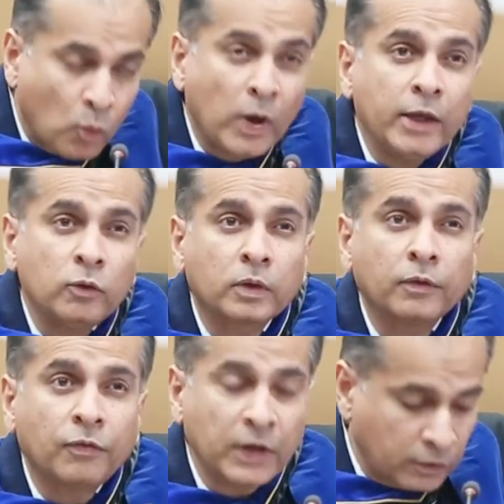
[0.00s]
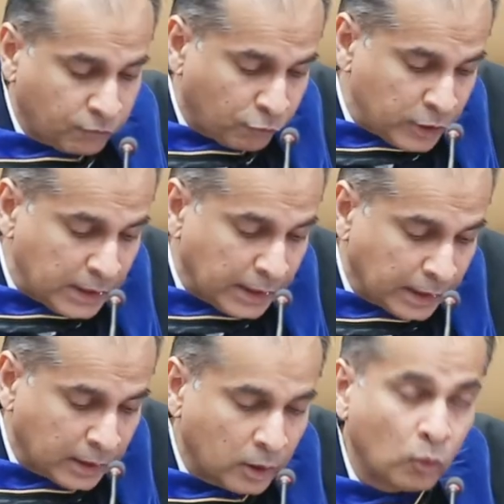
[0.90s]
where you can think
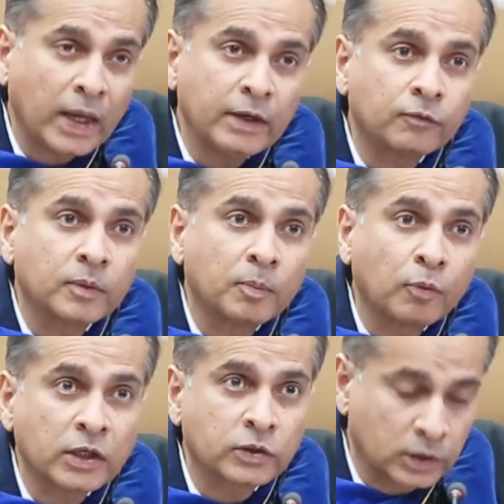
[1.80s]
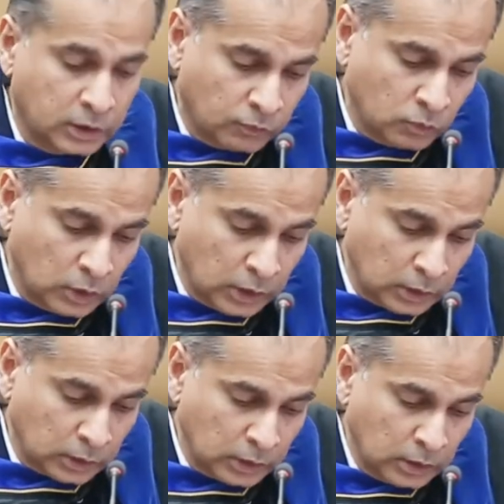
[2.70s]
freely away from the pressures of the
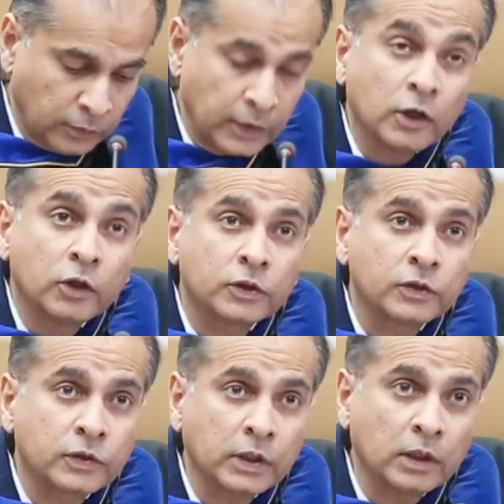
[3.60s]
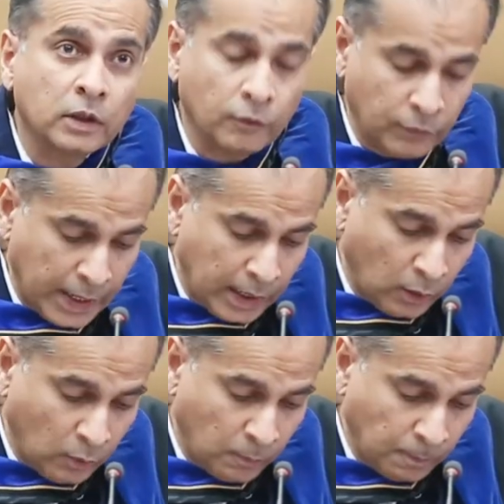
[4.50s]
world, the urgency of
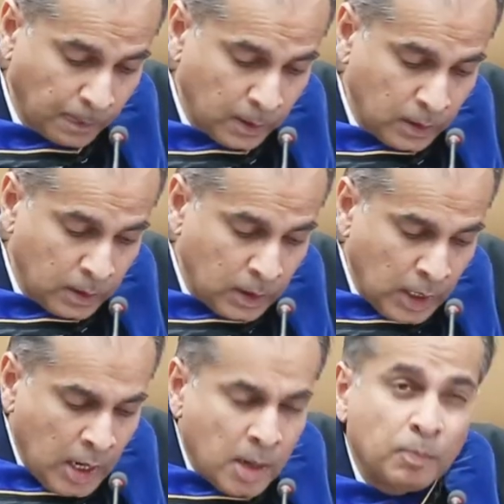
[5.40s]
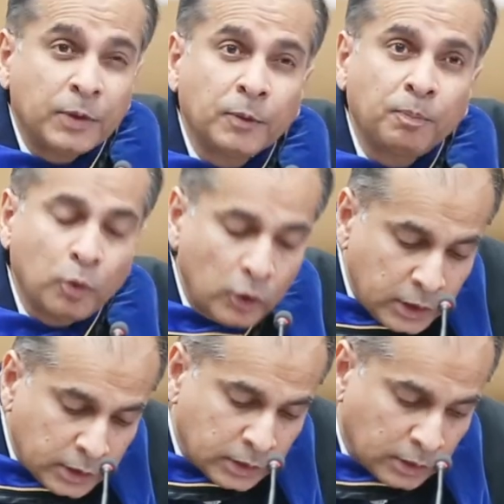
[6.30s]
now. But the
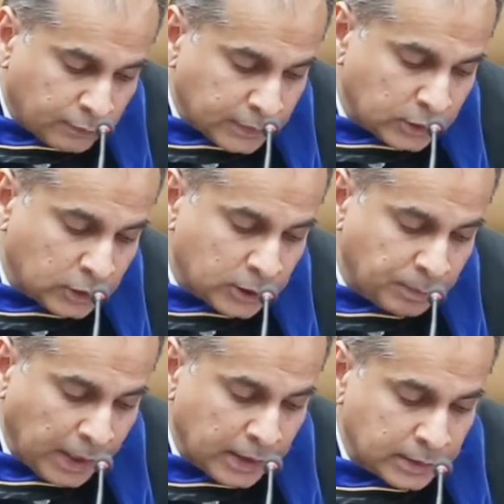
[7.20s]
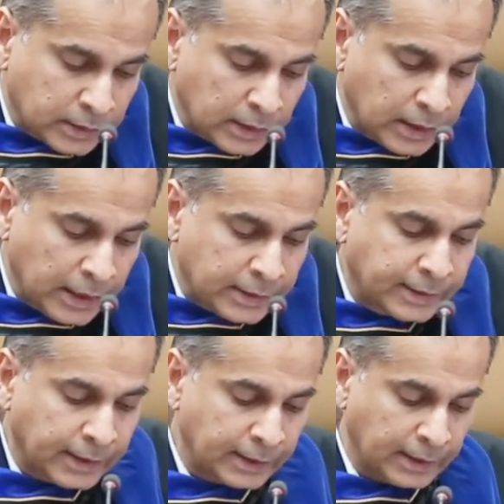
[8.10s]
point of such a space
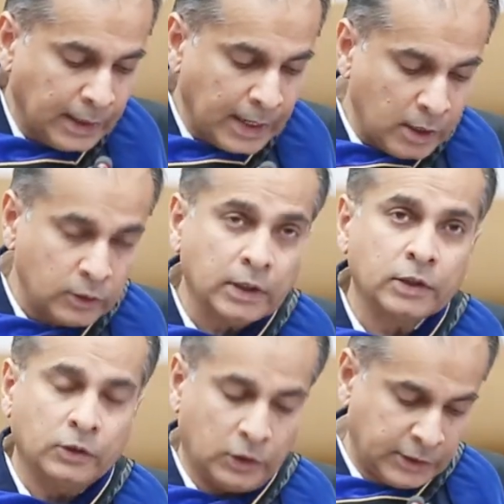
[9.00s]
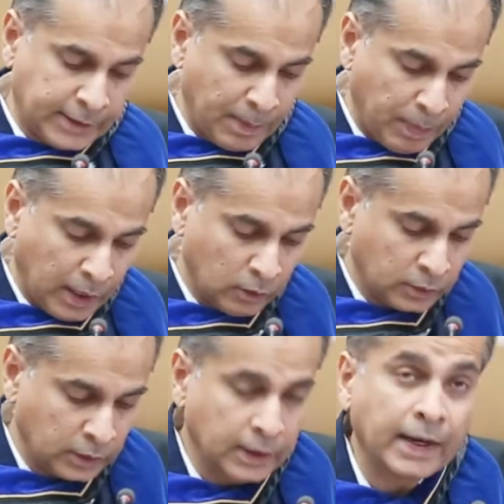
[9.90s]
is that it allows us to step
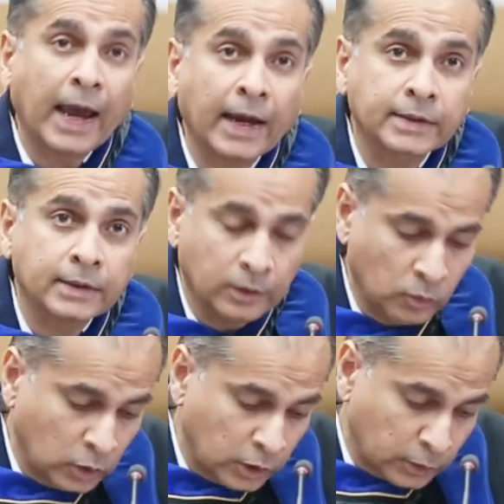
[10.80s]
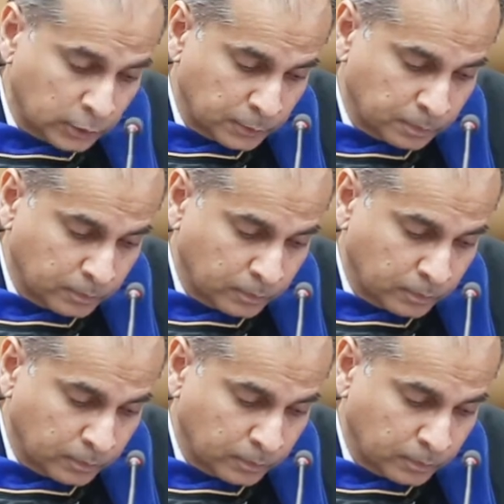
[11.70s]
out and act in the world.